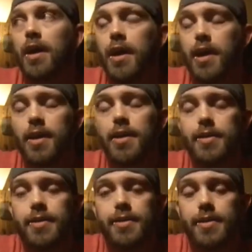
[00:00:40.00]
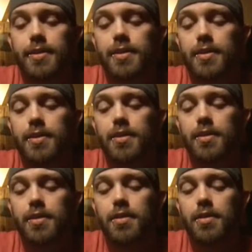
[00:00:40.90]
is
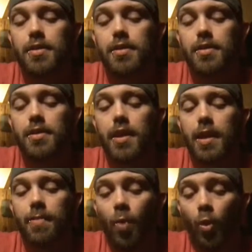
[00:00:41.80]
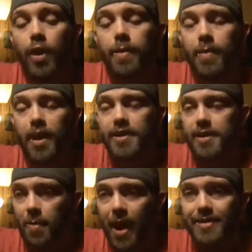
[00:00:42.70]
in mourning because of
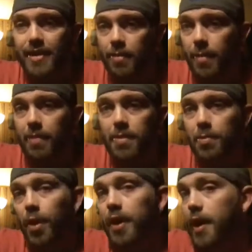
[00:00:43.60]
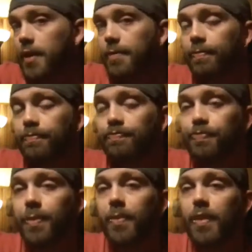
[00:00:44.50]
the passing of Bobby the Brain Heenan.
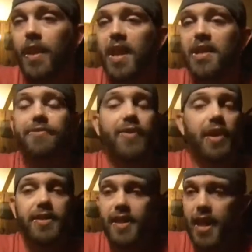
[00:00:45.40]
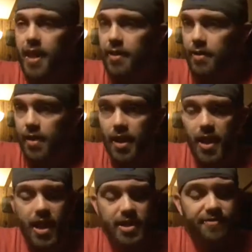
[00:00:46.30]
It's very sad.
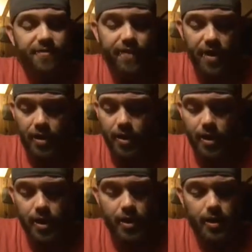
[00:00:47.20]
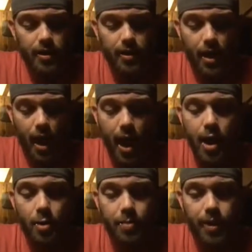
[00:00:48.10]
It's very
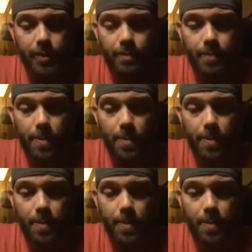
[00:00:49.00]
eye-opening.